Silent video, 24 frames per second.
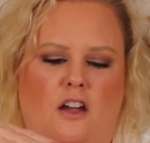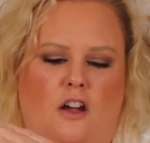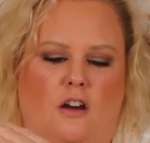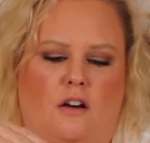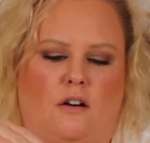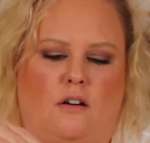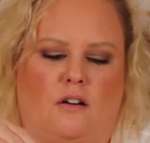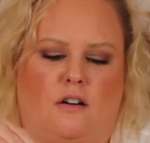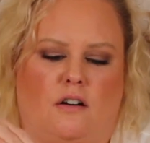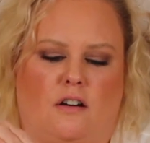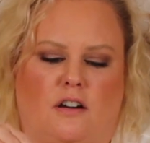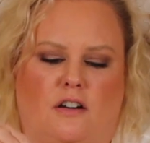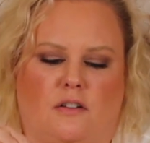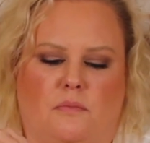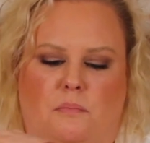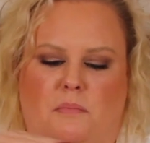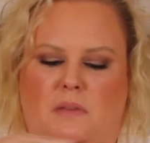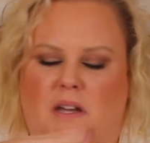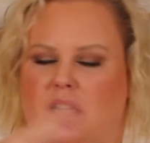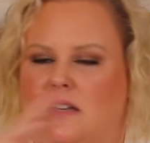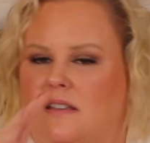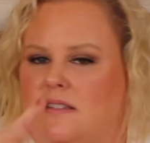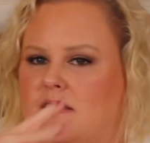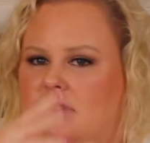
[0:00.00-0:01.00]
or
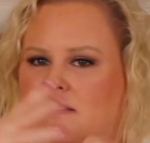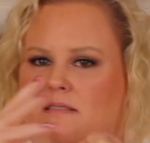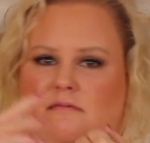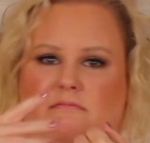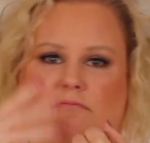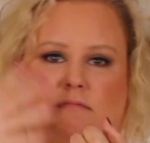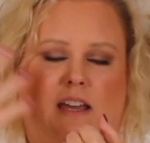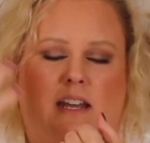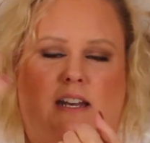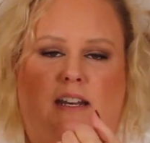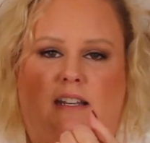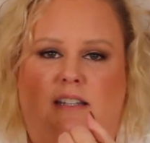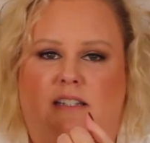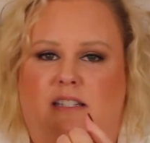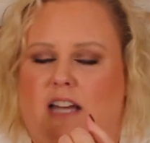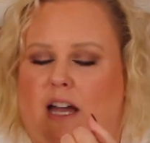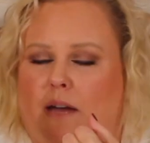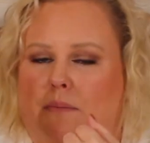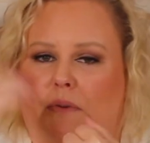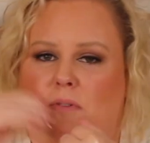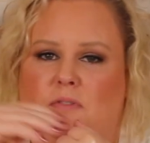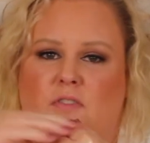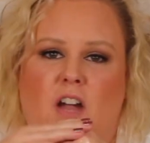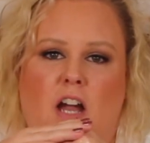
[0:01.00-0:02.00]
mix any
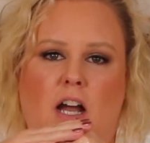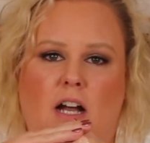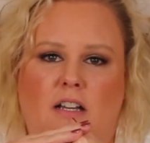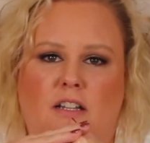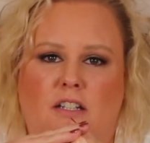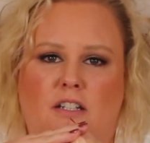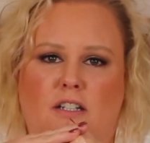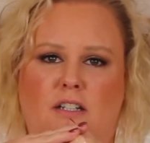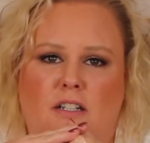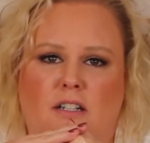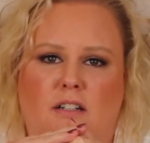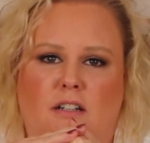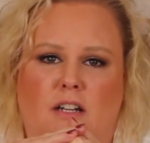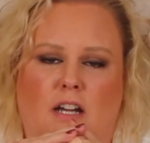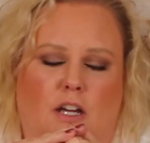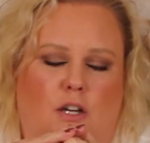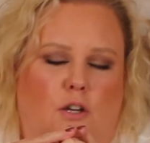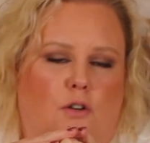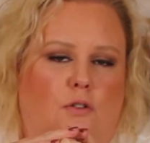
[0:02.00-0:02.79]
type of color, a